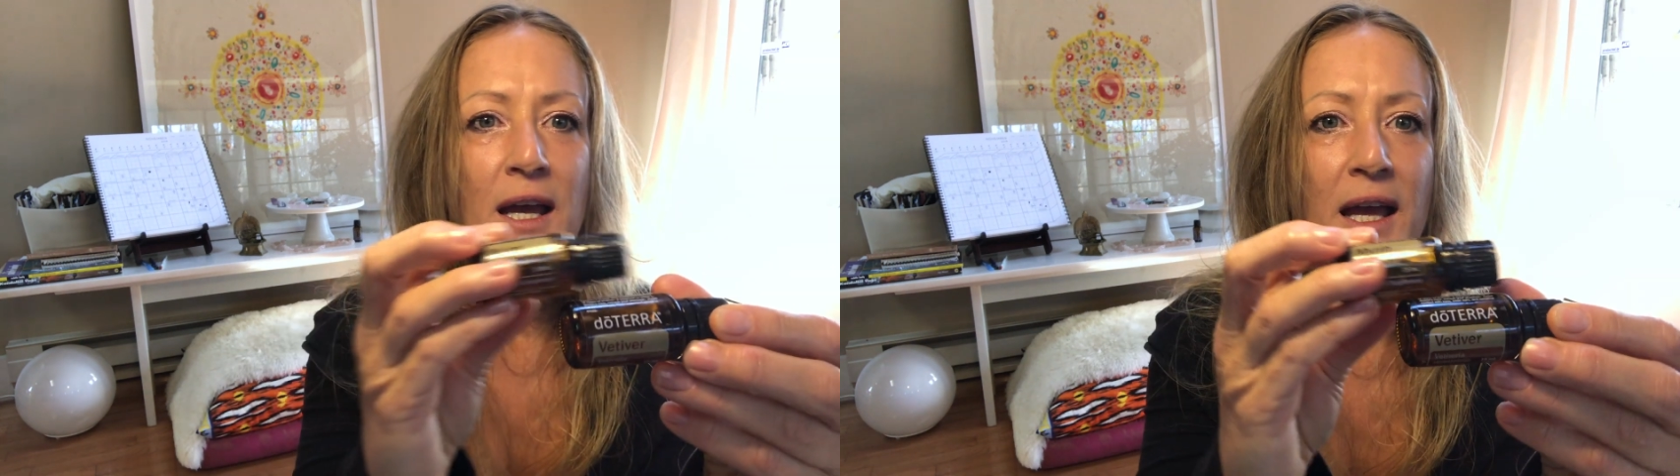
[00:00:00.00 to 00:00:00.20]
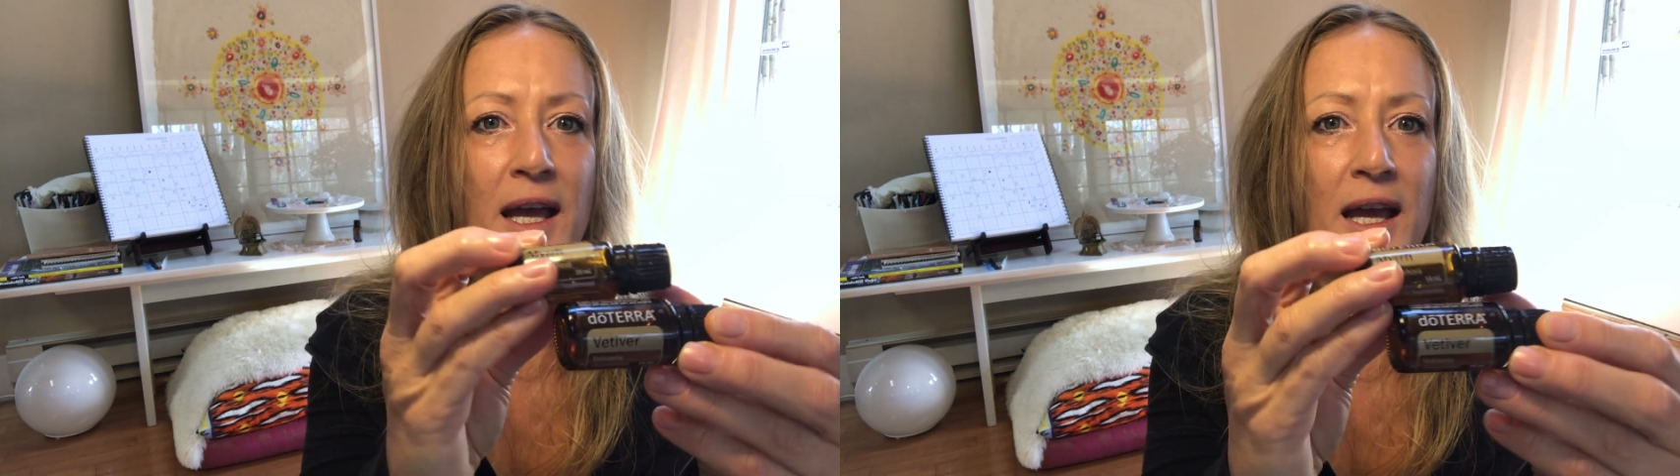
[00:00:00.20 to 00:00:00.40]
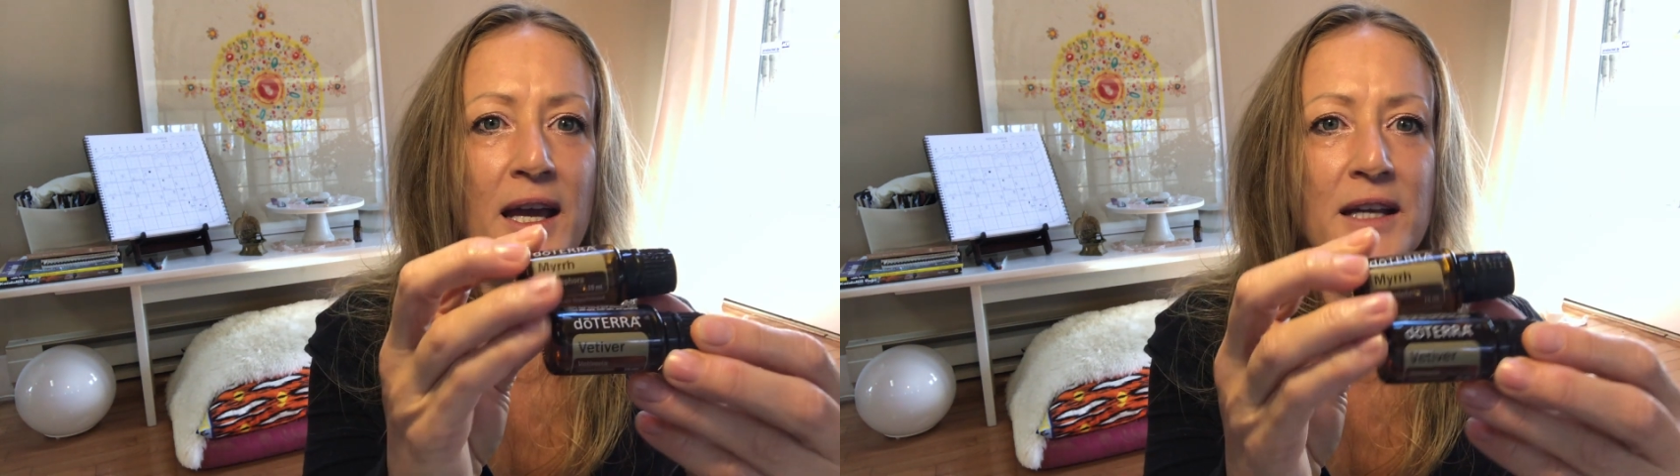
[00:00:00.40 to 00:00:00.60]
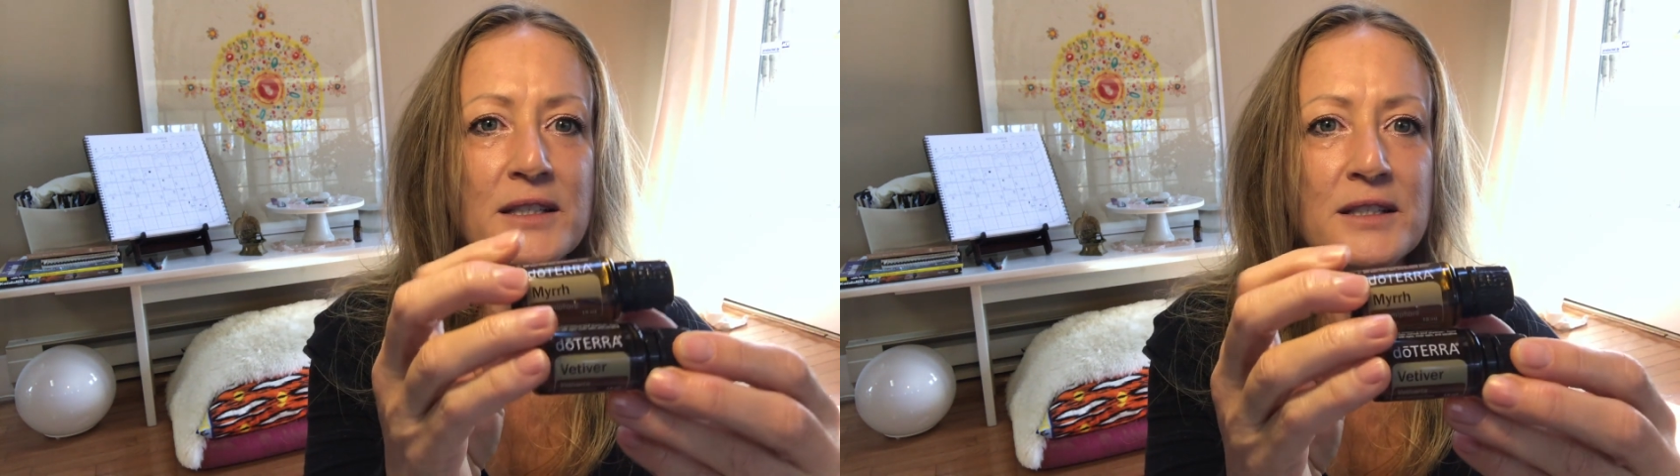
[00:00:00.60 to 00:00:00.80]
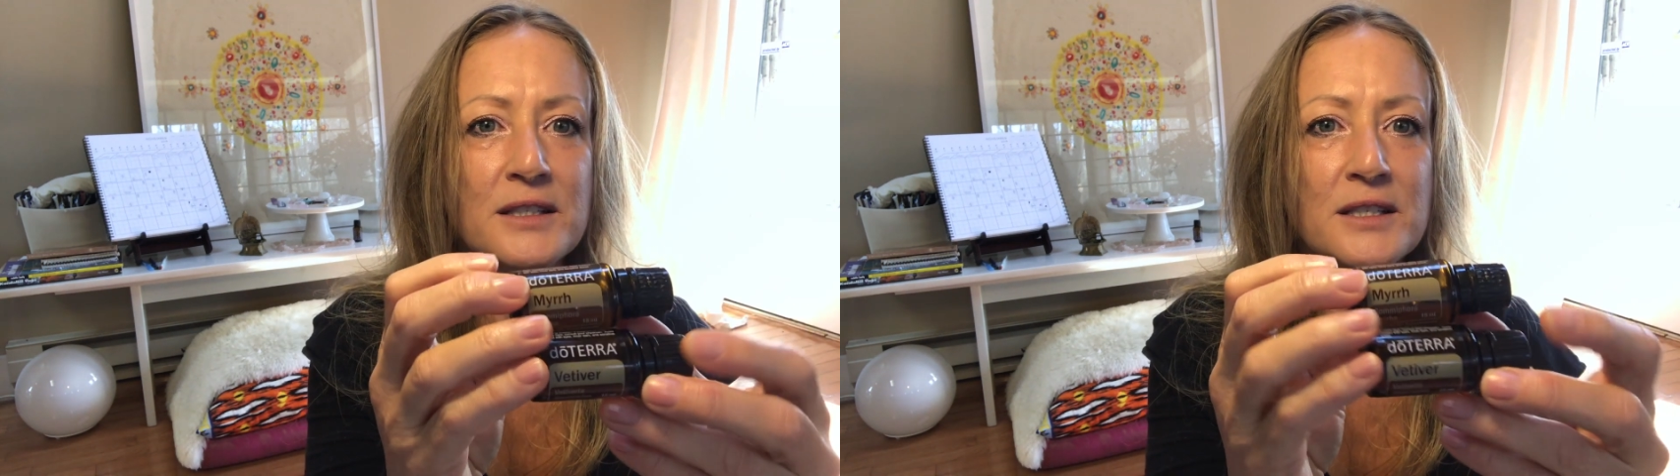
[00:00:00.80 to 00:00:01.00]

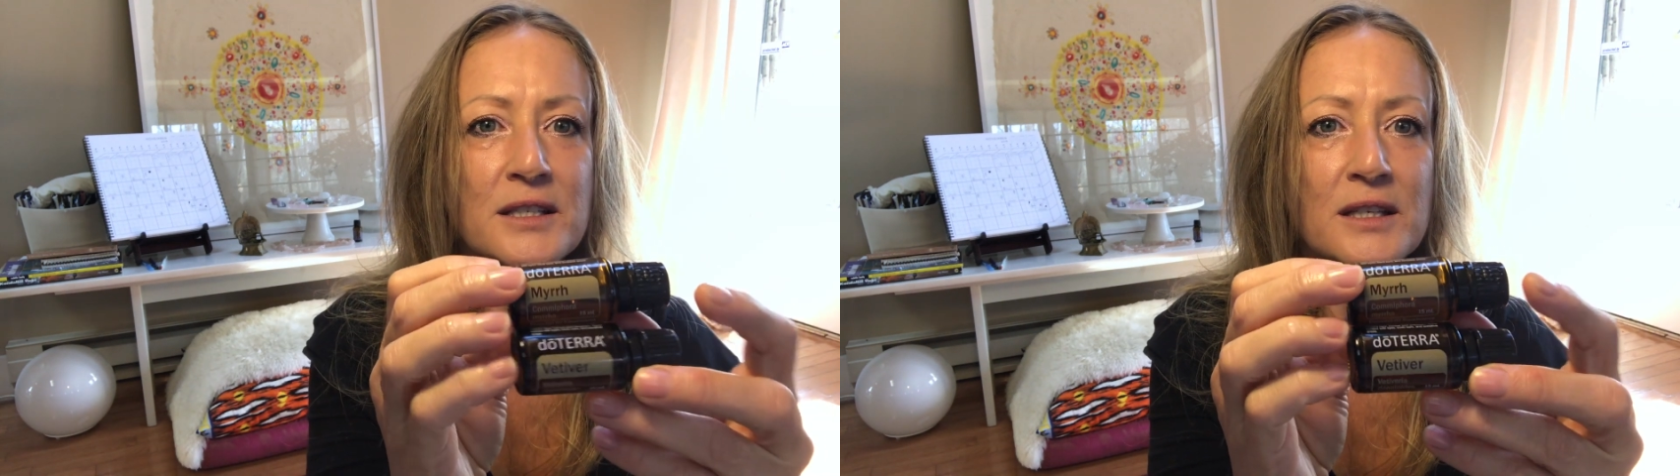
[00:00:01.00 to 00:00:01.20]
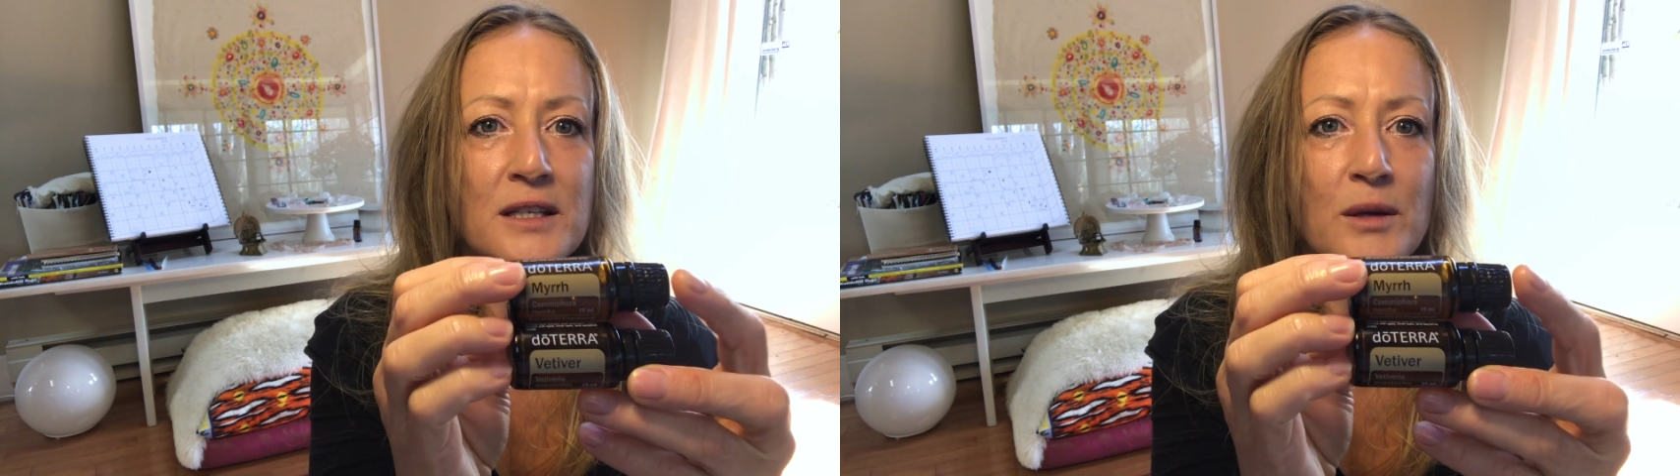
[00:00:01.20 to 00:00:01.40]
and